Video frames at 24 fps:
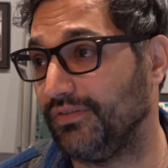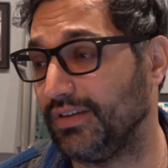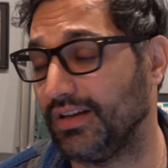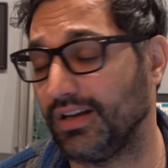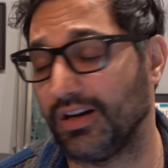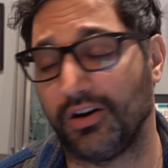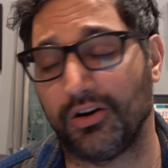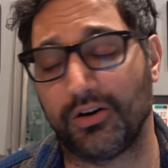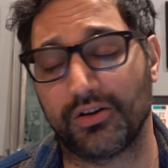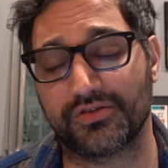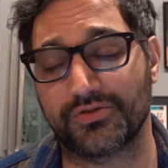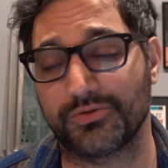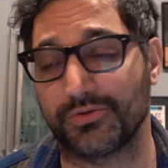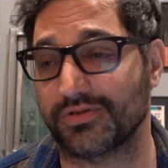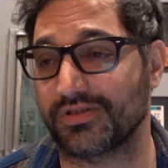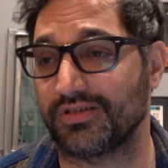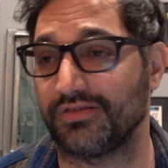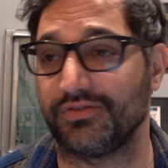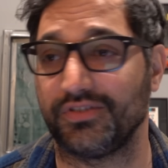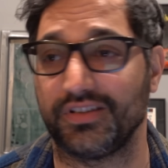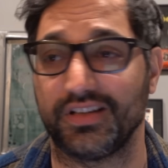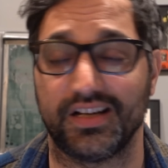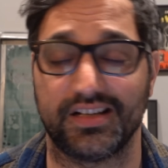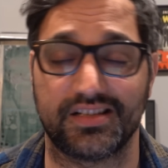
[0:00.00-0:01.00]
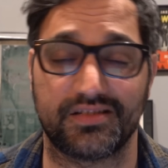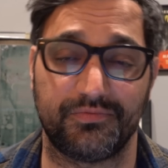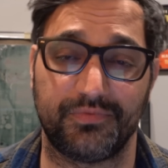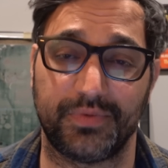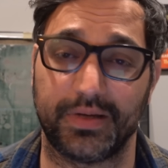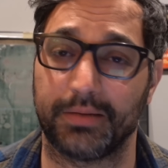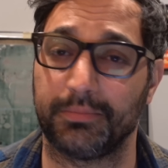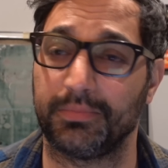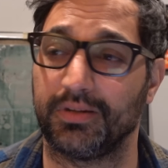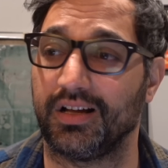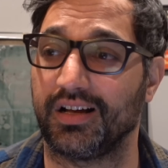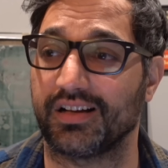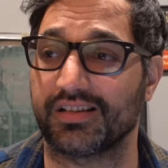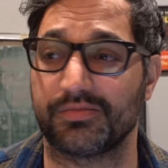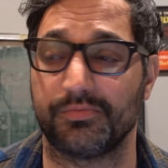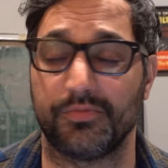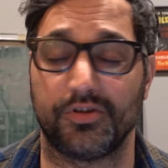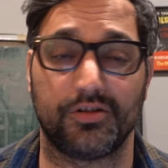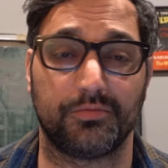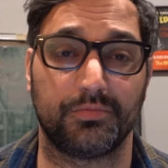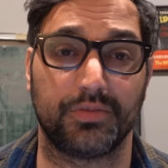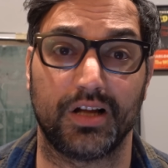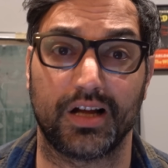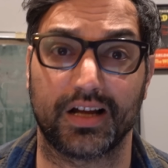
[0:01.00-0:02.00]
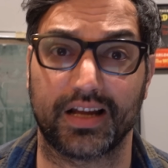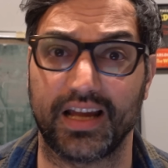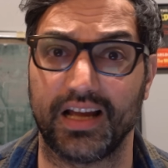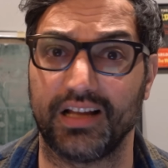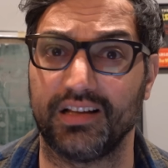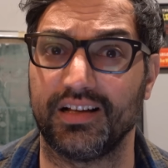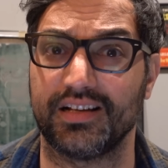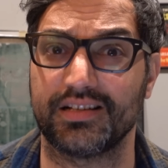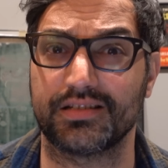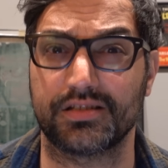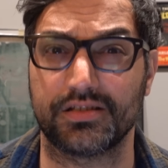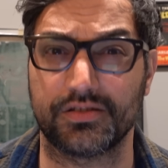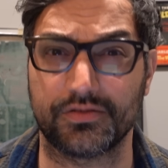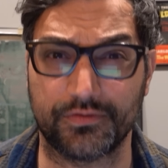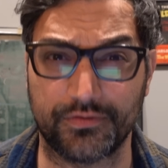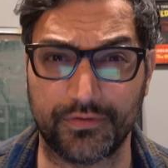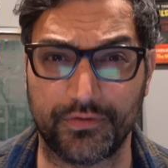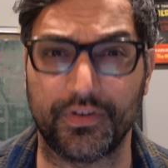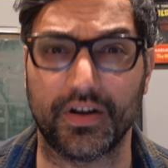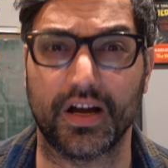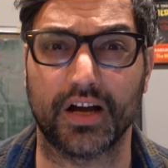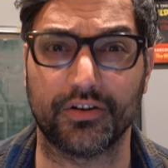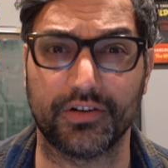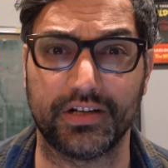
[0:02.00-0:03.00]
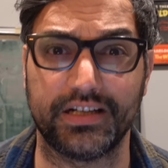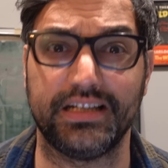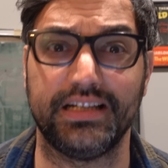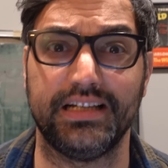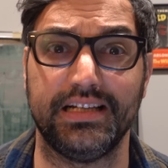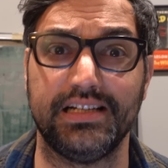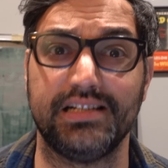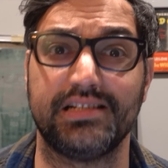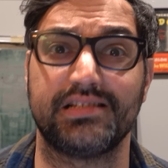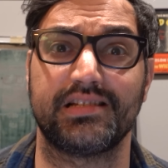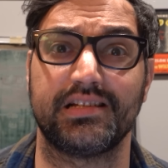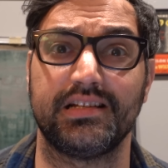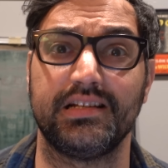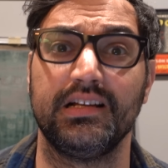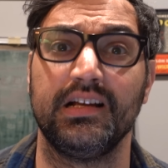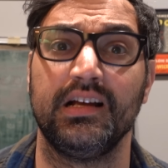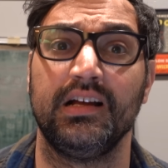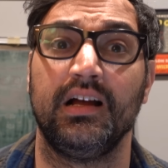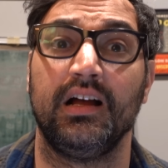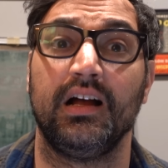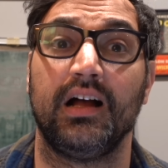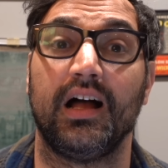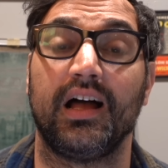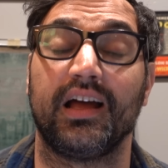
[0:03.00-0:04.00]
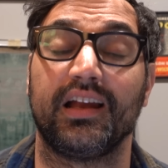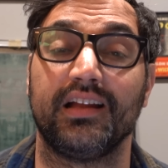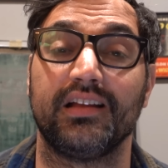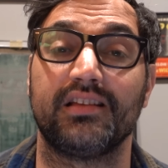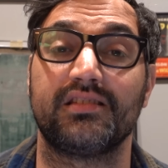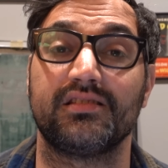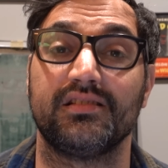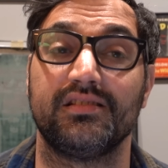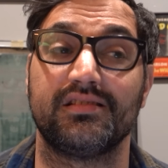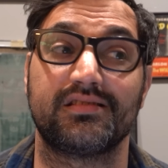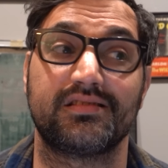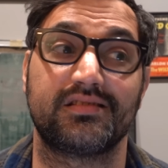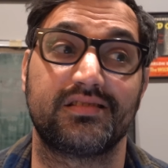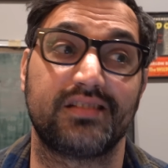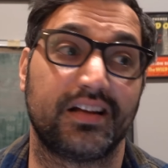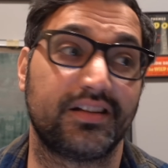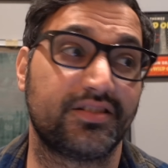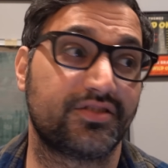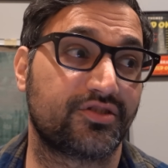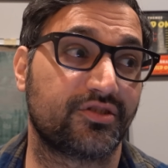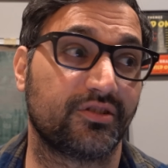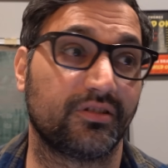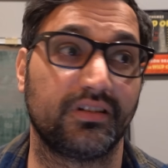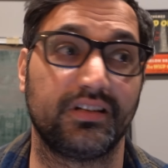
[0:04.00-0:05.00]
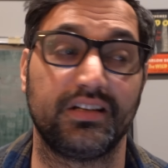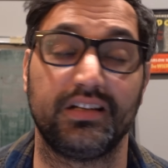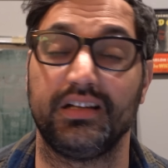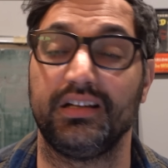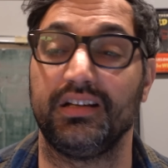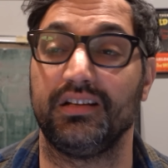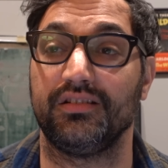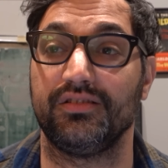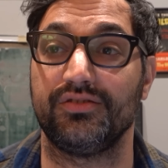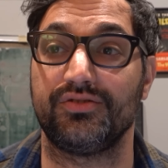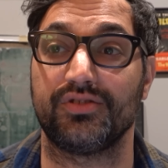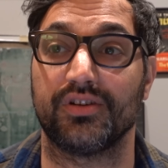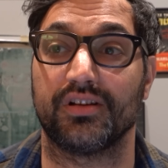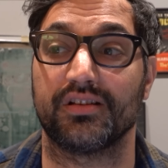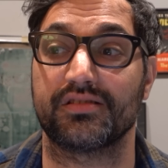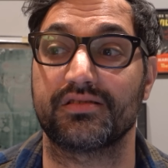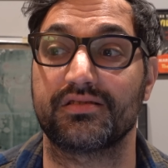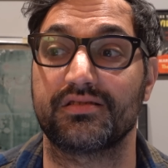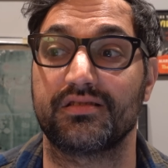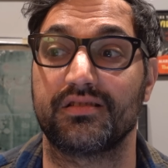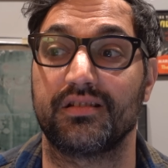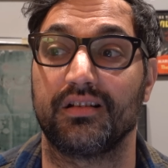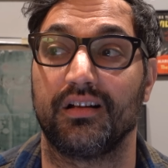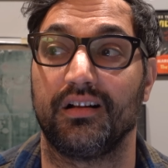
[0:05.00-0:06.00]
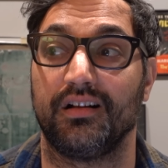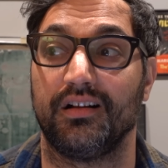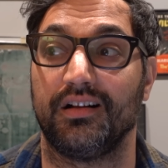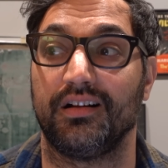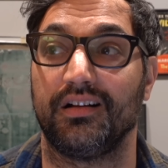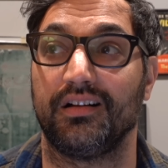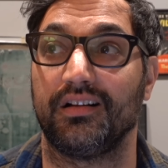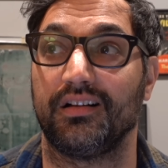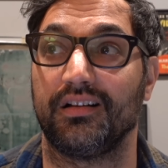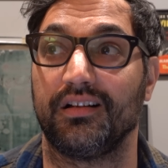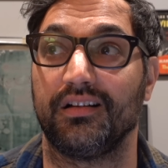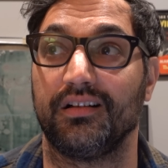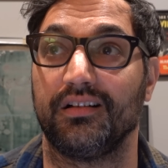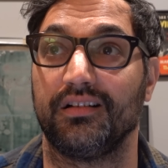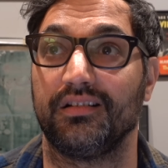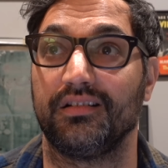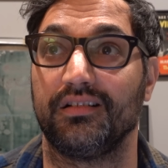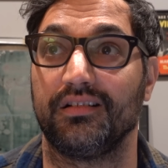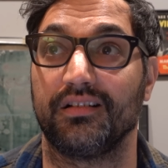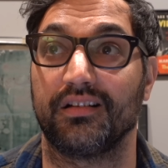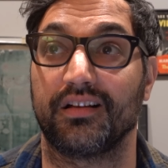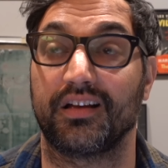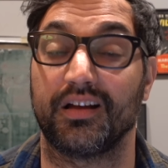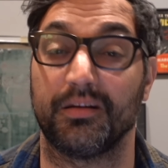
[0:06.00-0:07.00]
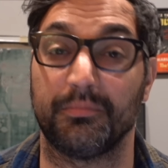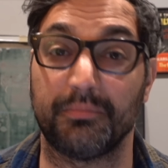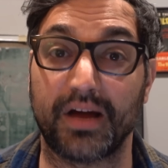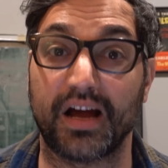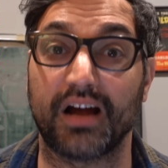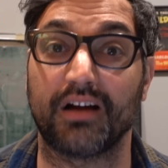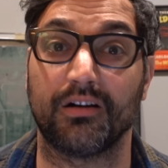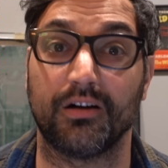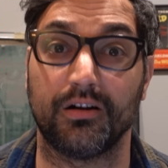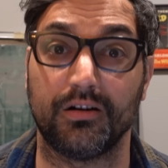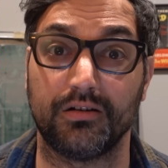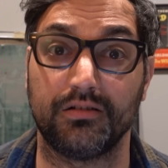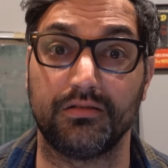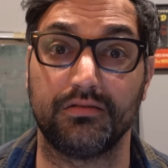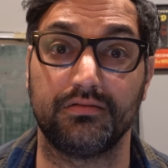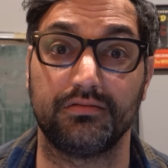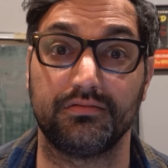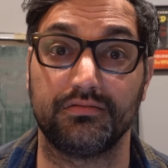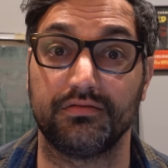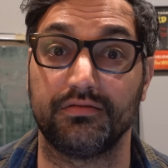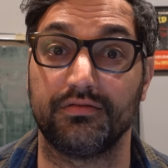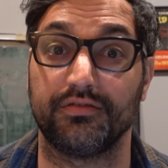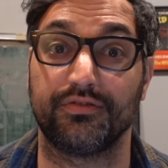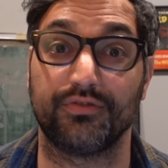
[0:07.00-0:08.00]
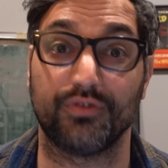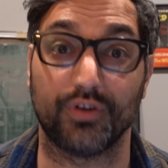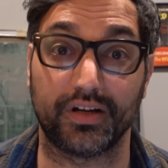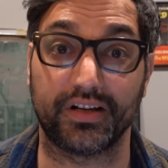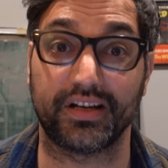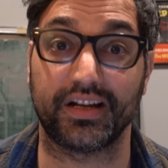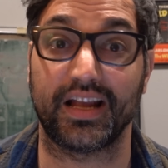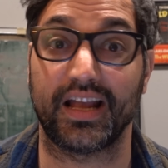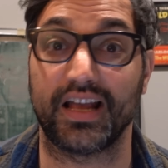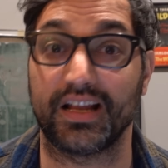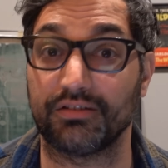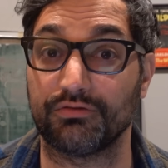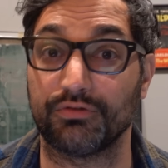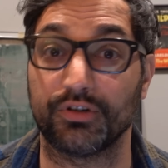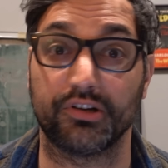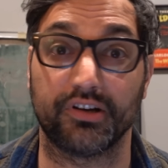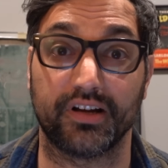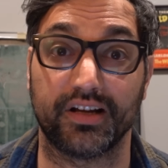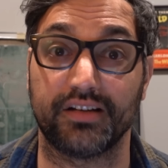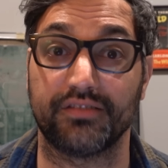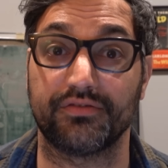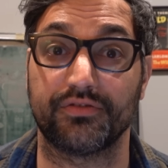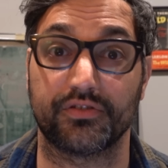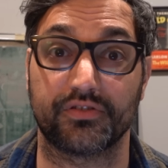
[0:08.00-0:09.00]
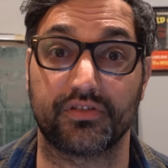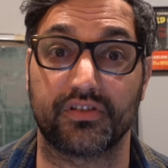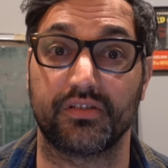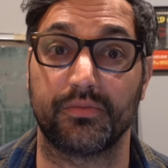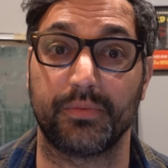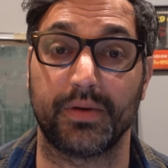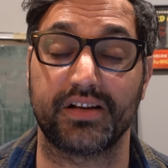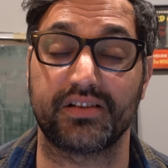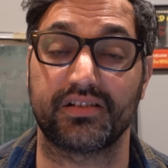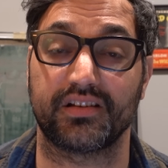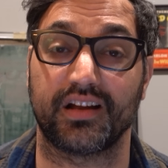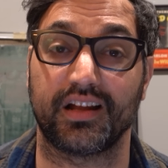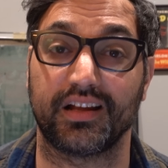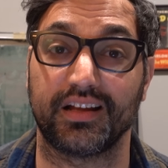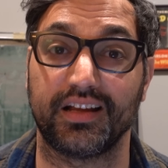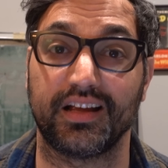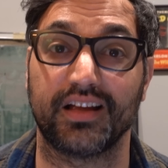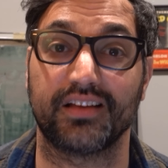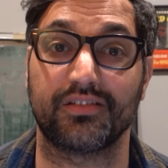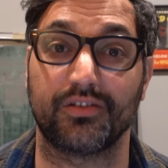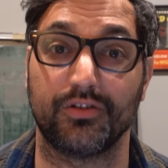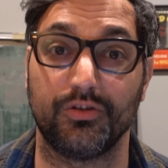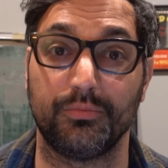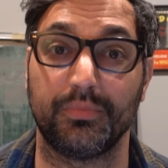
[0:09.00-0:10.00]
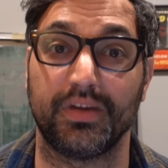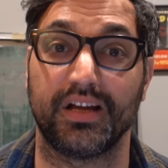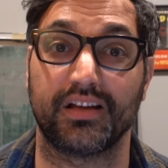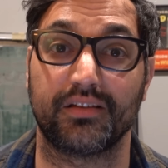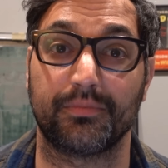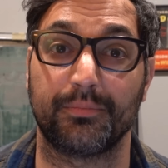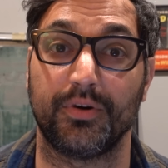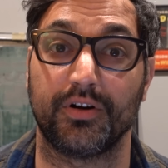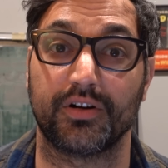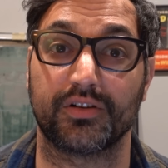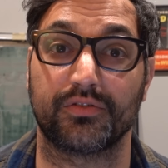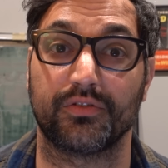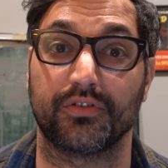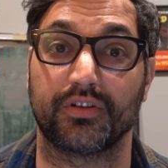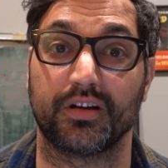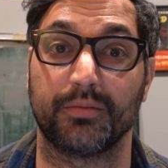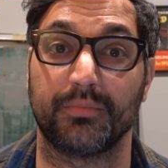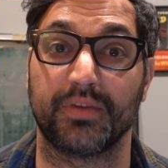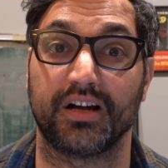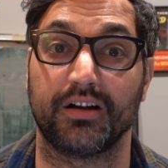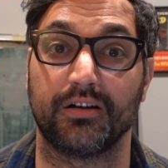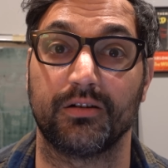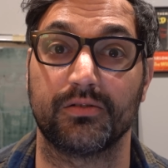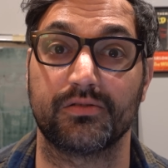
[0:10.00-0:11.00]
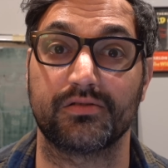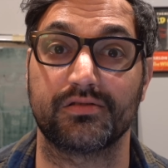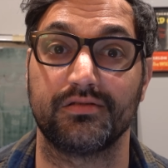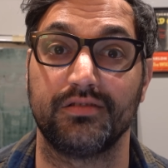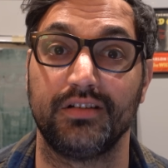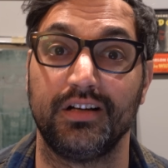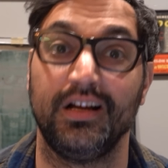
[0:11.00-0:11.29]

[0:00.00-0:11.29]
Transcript: all sorts of V8s, big block, small block. LS is very easy, and it's essentially just Camaro front and rear end for suspension. And guess who makes parts for Camaros?